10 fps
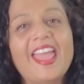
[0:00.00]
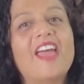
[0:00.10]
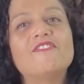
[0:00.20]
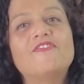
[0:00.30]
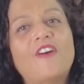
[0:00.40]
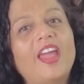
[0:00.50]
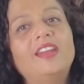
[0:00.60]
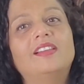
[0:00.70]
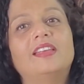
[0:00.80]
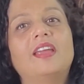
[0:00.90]
And
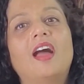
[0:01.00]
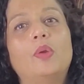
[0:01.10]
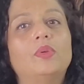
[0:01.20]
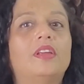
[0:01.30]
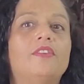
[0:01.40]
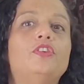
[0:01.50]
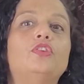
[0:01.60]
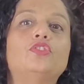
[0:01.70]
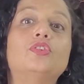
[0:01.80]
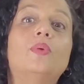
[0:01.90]
finally, I will give
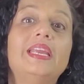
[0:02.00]
you 2